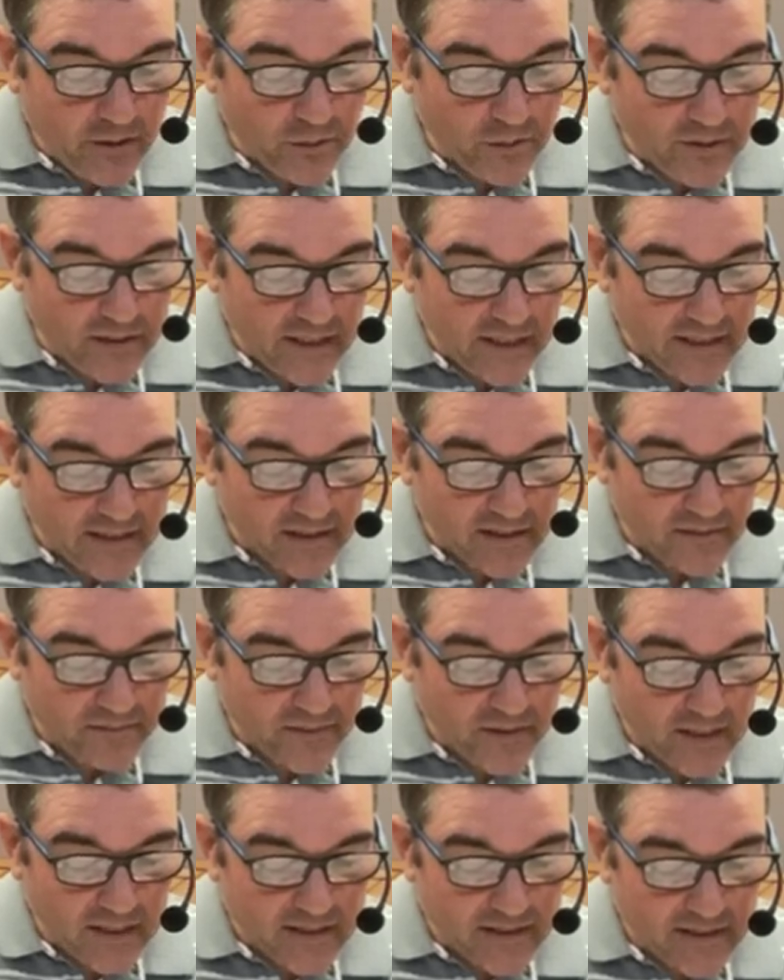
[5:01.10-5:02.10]
who
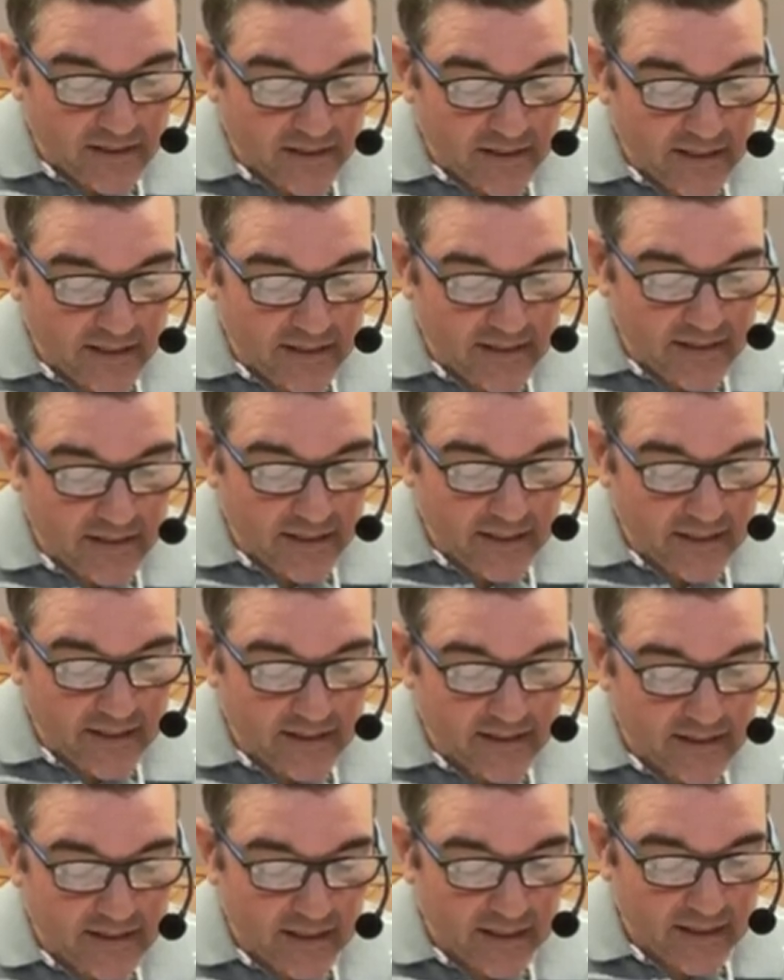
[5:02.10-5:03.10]
testifies to these
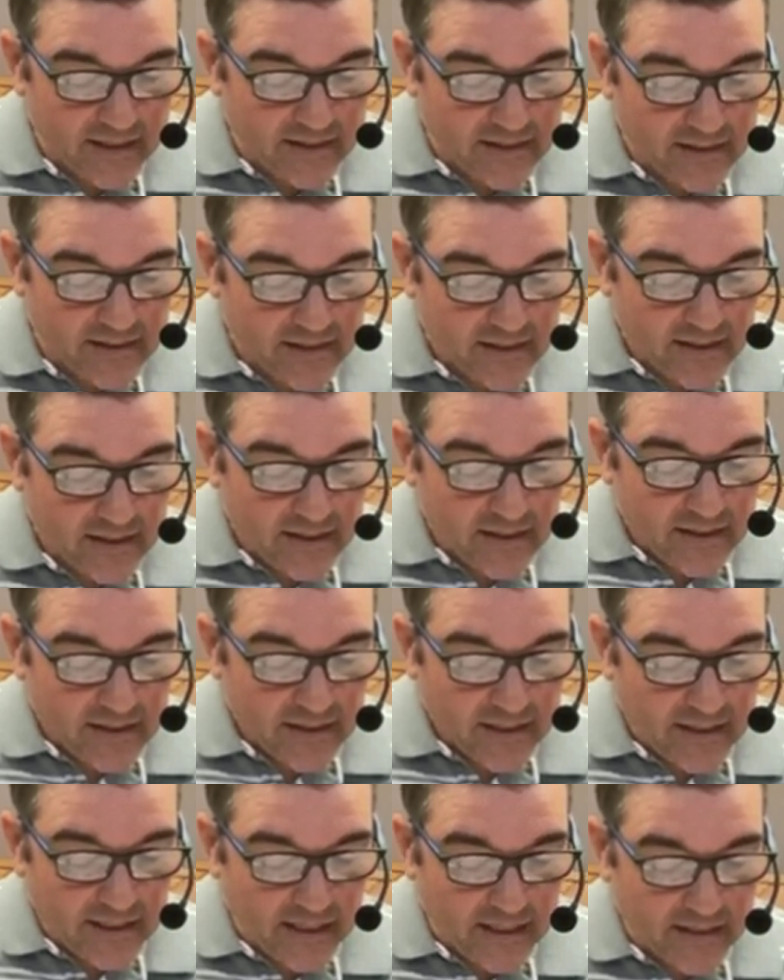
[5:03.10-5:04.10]
things says,
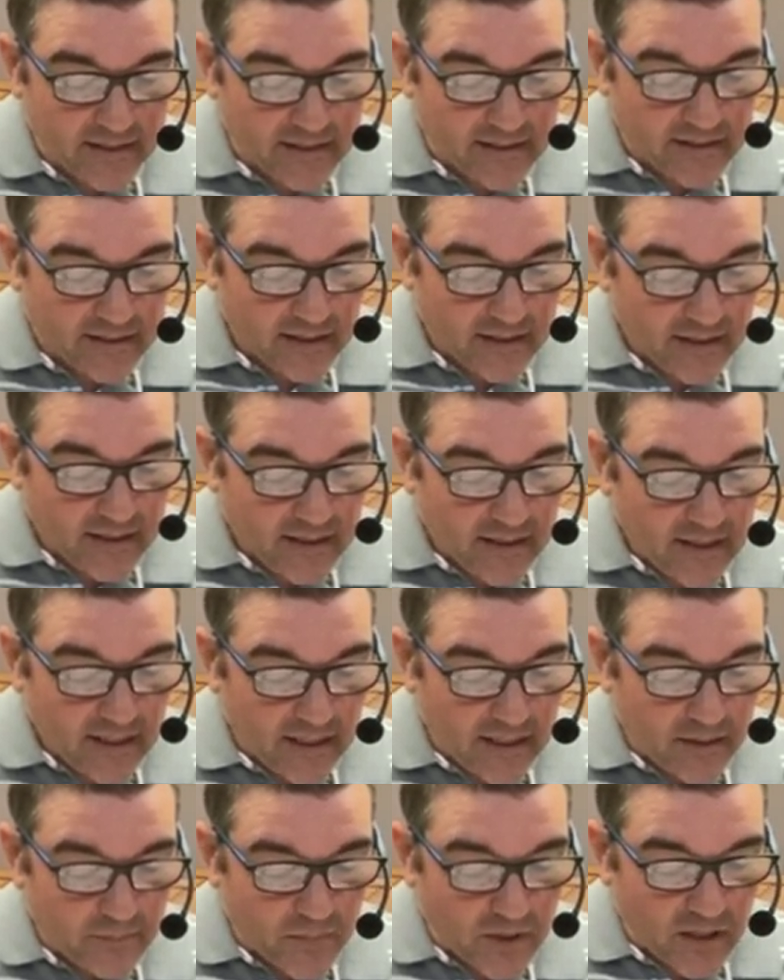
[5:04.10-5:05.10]
Yes,
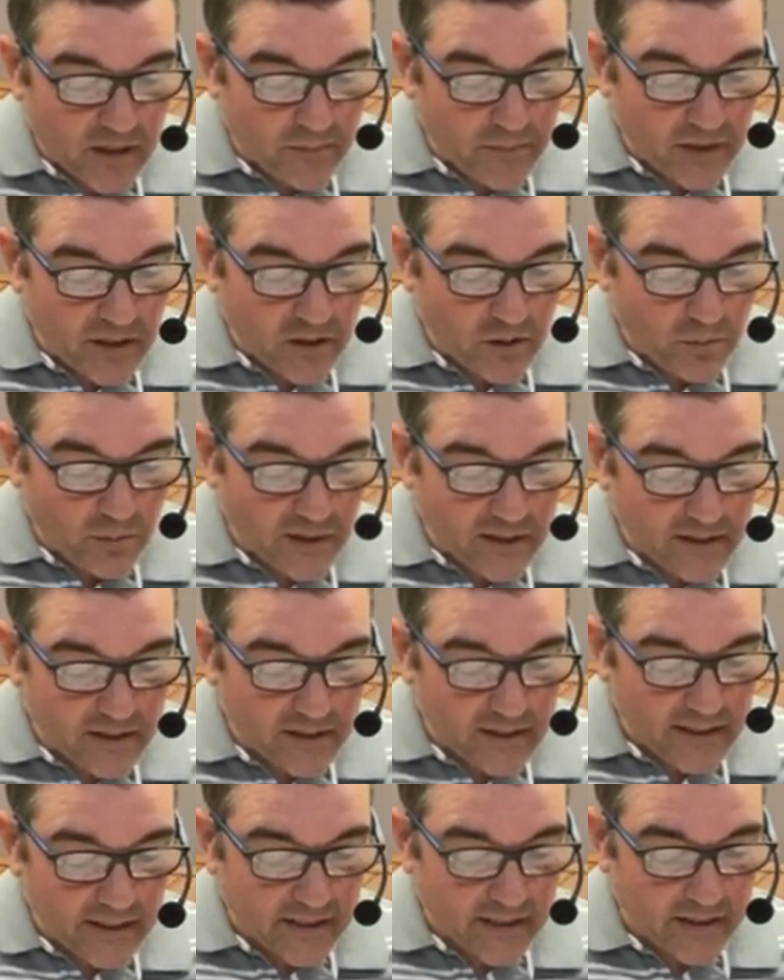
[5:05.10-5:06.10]
I am coming
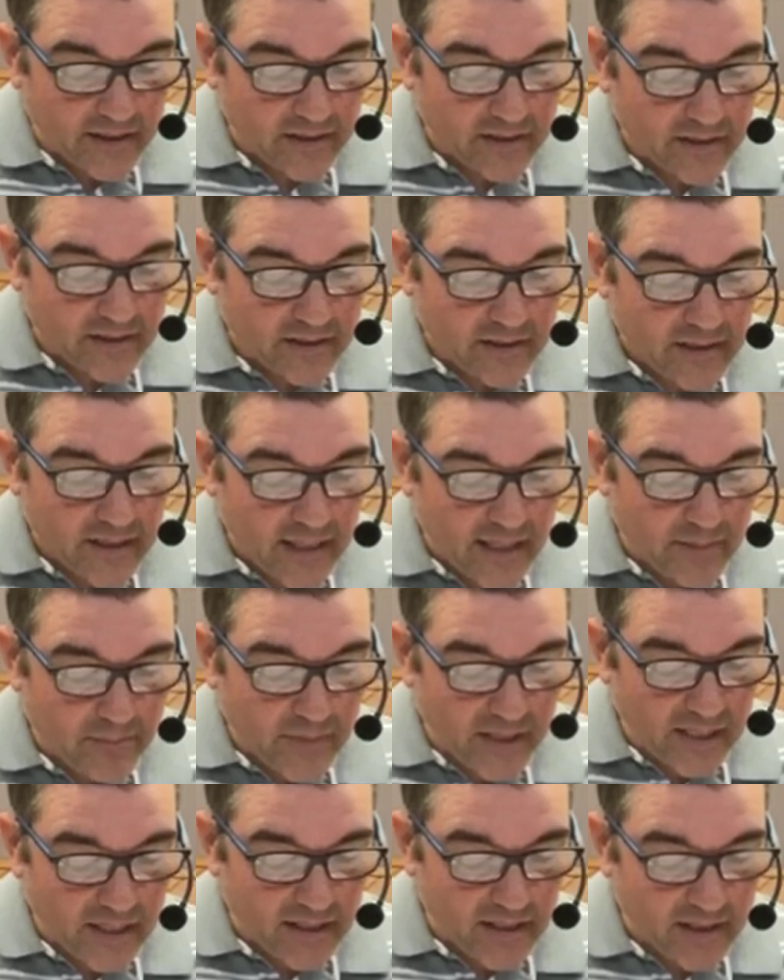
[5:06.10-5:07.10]
quickly.
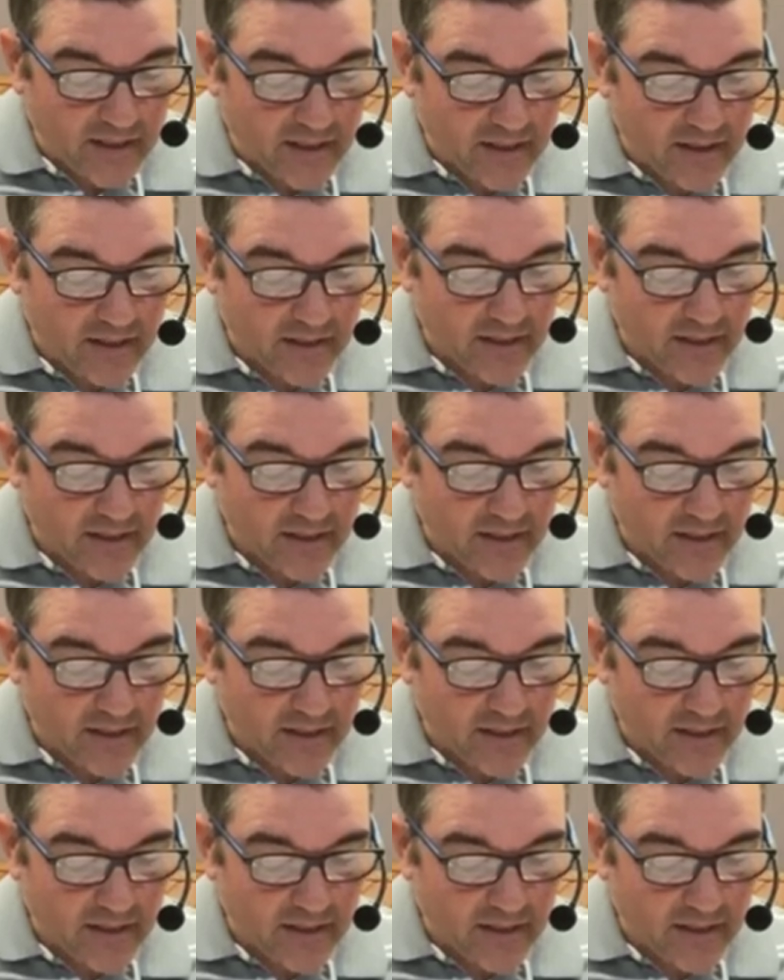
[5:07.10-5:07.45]
Amen.